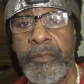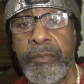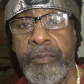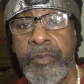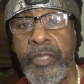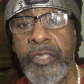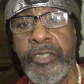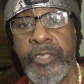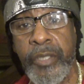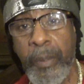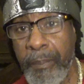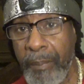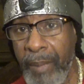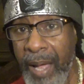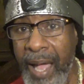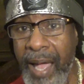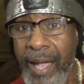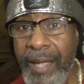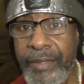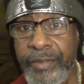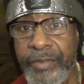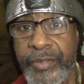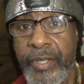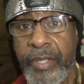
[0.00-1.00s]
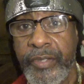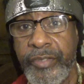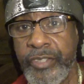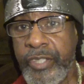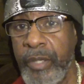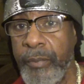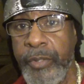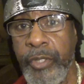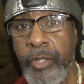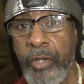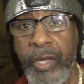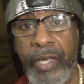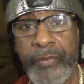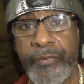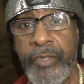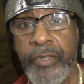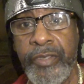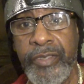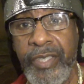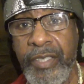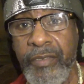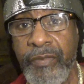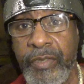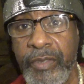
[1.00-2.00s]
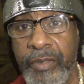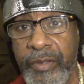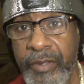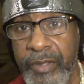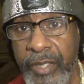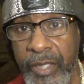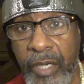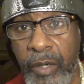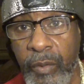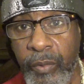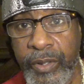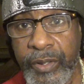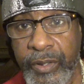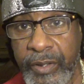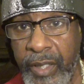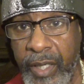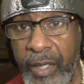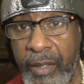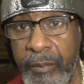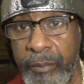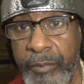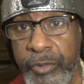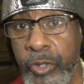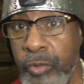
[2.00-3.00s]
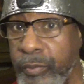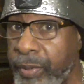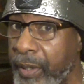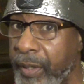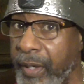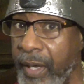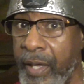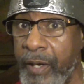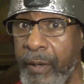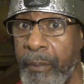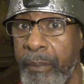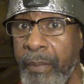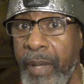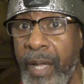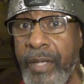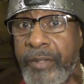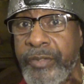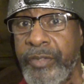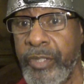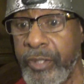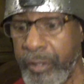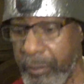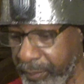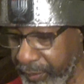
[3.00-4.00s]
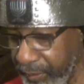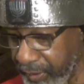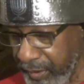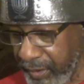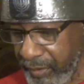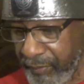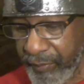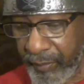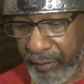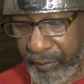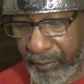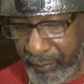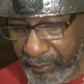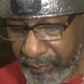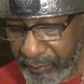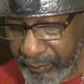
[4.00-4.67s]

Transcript: It's the mindset. Some of you don't have to even deal with that, but you gotta have a mindset to believe it.